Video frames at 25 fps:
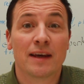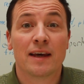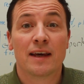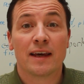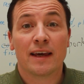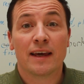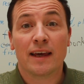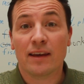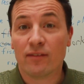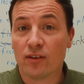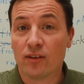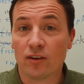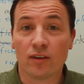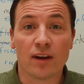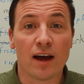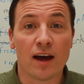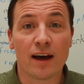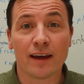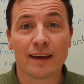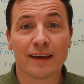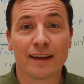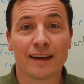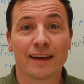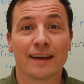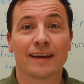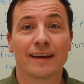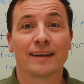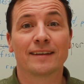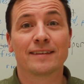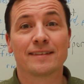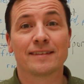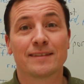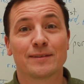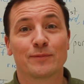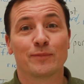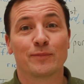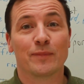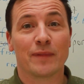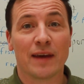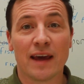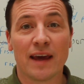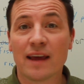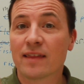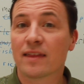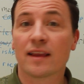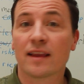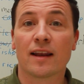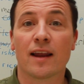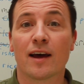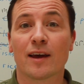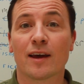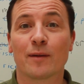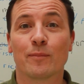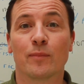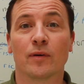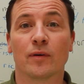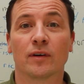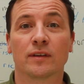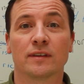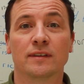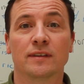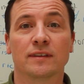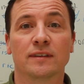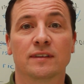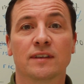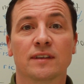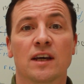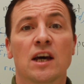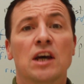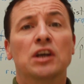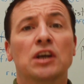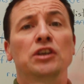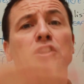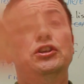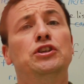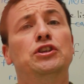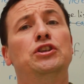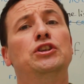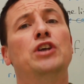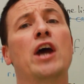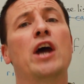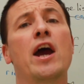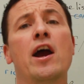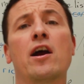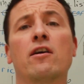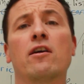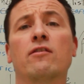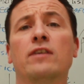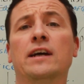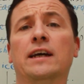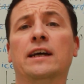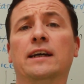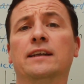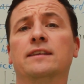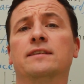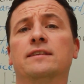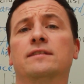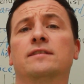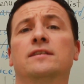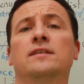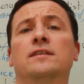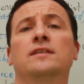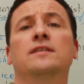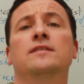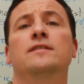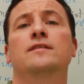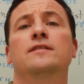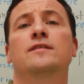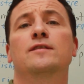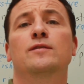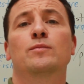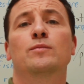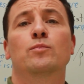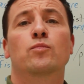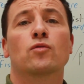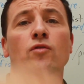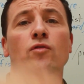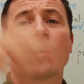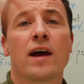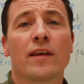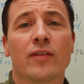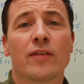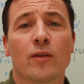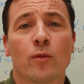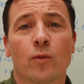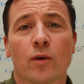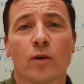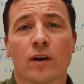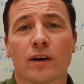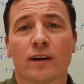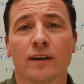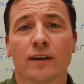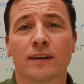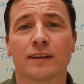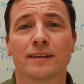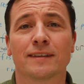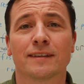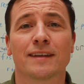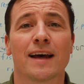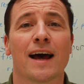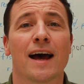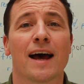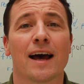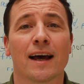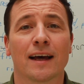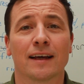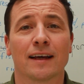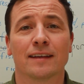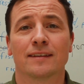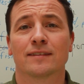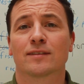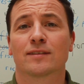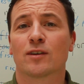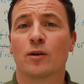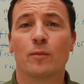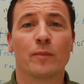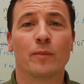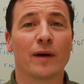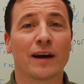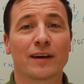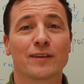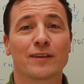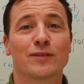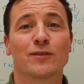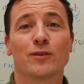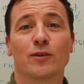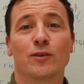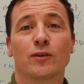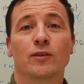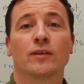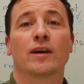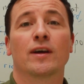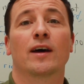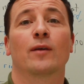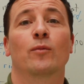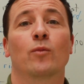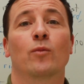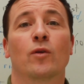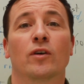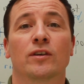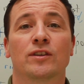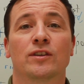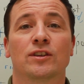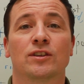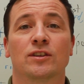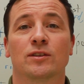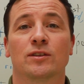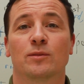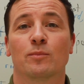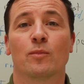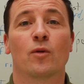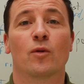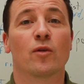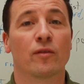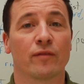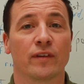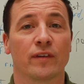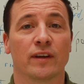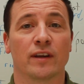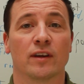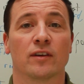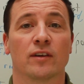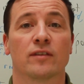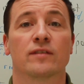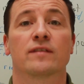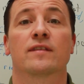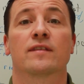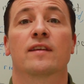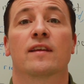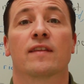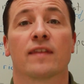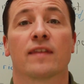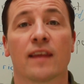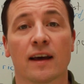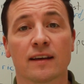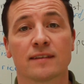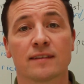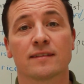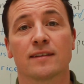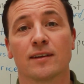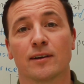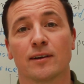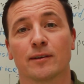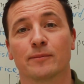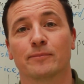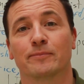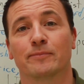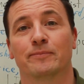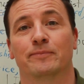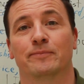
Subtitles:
If you like it, hit the like button, share it, spread the word, and come back soon and watch more videos. Thanks a lot.